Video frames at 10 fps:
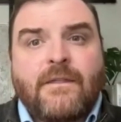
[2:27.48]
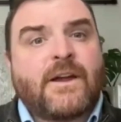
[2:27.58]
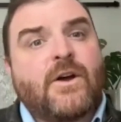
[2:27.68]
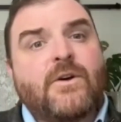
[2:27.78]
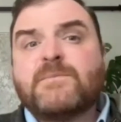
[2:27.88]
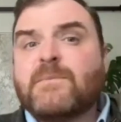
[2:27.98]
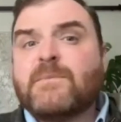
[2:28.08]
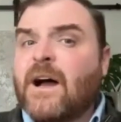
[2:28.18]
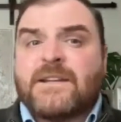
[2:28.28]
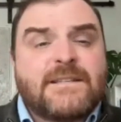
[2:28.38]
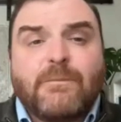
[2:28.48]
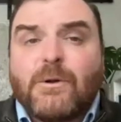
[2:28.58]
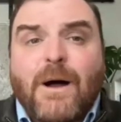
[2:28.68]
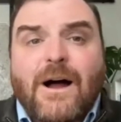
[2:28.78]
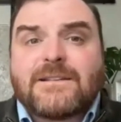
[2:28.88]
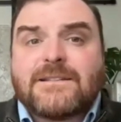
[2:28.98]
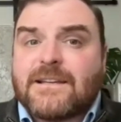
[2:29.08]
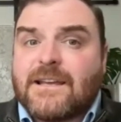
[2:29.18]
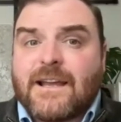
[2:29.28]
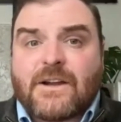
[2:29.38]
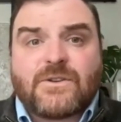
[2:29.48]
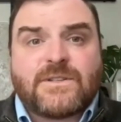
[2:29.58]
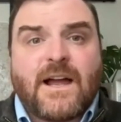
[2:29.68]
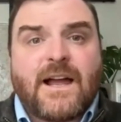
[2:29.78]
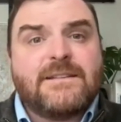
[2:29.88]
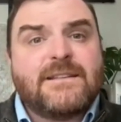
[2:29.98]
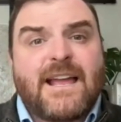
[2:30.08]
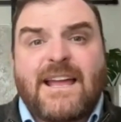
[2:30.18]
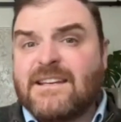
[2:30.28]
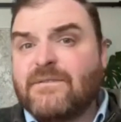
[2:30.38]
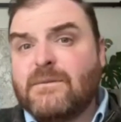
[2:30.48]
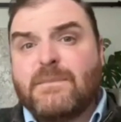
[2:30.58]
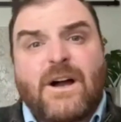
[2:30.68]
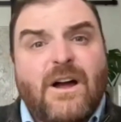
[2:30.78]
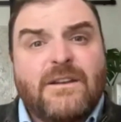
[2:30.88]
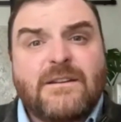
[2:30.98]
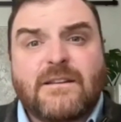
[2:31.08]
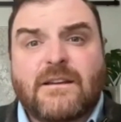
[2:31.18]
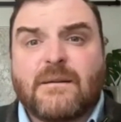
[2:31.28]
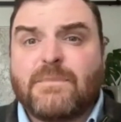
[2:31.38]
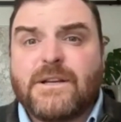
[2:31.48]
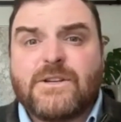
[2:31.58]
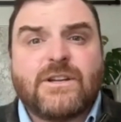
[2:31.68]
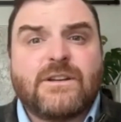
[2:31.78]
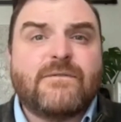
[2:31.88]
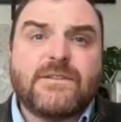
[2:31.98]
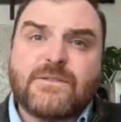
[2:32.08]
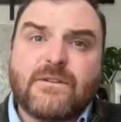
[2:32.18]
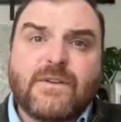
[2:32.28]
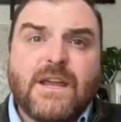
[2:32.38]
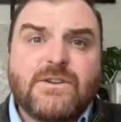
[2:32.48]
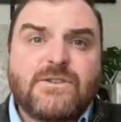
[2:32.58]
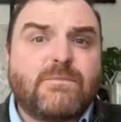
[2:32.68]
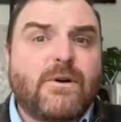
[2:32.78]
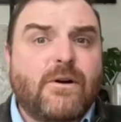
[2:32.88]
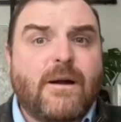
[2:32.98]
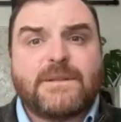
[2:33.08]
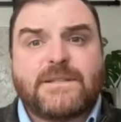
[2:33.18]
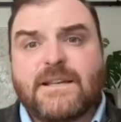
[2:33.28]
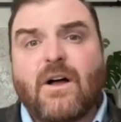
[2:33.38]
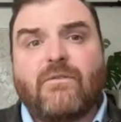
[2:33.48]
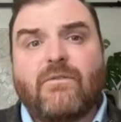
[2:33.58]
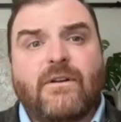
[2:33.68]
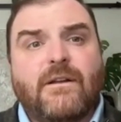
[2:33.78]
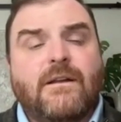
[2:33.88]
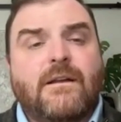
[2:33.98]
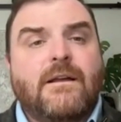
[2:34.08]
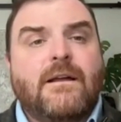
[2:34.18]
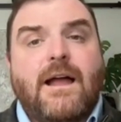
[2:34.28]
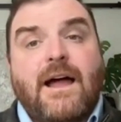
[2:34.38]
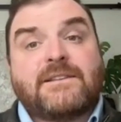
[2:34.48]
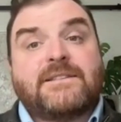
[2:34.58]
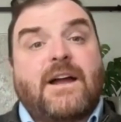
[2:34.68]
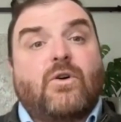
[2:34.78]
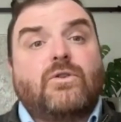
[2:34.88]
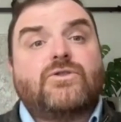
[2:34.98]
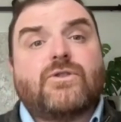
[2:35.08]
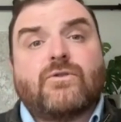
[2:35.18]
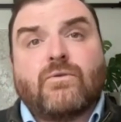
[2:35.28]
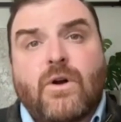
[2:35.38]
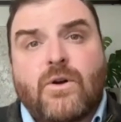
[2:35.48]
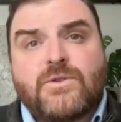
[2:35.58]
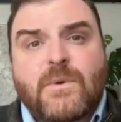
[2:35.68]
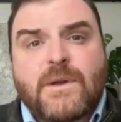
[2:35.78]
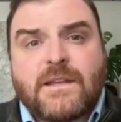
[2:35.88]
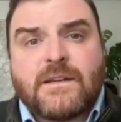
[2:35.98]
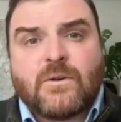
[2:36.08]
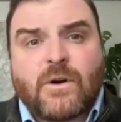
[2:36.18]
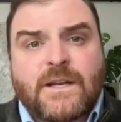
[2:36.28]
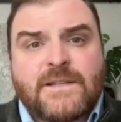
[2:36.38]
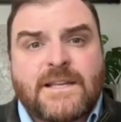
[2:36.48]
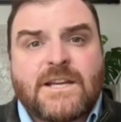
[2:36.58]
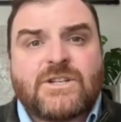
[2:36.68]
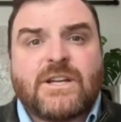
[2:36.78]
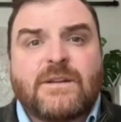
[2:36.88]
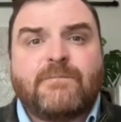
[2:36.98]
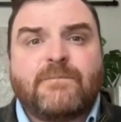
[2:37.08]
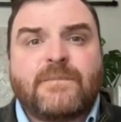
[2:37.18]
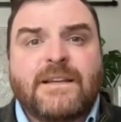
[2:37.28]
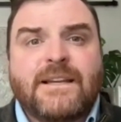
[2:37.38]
that goes beyond a simple box ticking exercise and even beyond the completion of the certification program itself. As that culture grows within an organization,